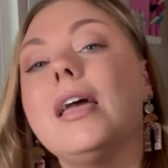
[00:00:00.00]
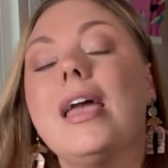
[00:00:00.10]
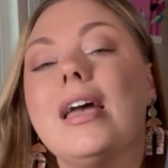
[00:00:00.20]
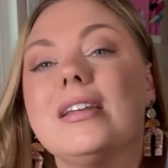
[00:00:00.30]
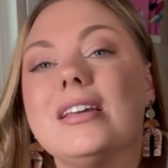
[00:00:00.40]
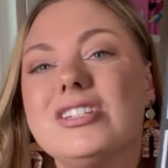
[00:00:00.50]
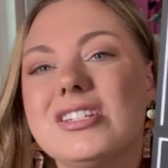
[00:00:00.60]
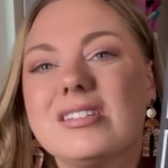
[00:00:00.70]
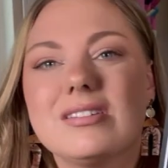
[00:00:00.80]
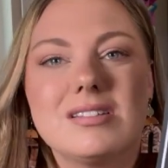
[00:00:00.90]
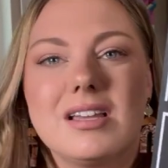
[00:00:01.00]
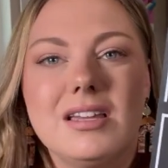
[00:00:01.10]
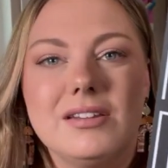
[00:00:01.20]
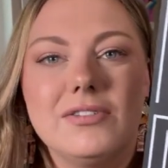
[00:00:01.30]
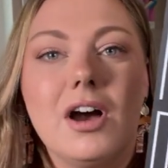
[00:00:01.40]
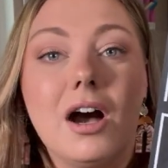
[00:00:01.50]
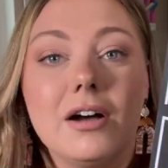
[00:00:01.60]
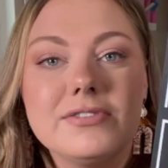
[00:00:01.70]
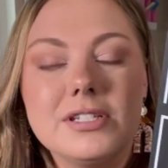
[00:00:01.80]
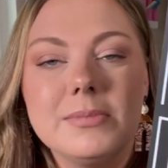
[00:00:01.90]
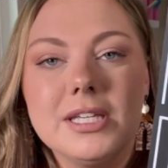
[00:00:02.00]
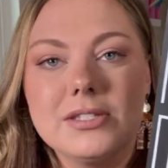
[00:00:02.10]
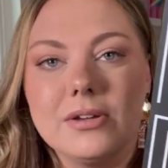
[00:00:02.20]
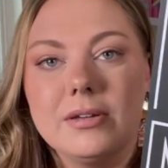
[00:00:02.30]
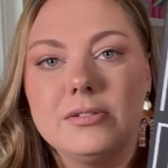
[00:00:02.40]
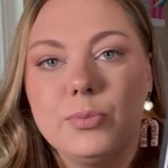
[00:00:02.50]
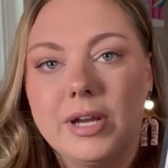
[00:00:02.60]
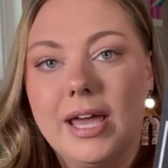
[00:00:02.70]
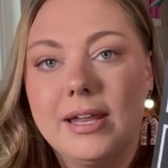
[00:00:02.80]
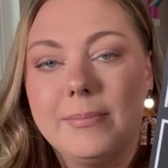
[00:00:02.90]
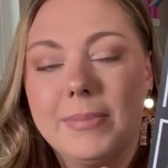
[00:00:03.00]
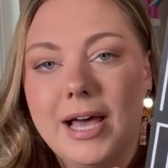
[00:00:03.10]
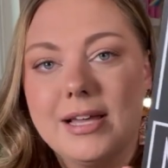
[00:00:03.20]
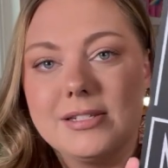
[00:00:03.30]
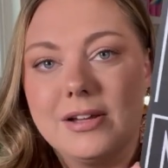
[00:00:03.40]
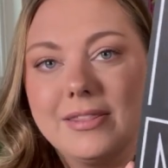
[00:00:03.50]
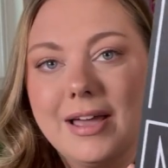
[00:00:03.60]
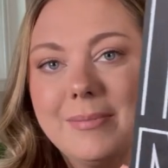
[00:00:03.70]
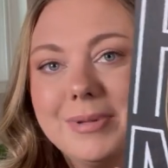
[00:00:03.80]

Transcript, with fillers: and it just looked kind of off to me, so I went ahead and passed on that,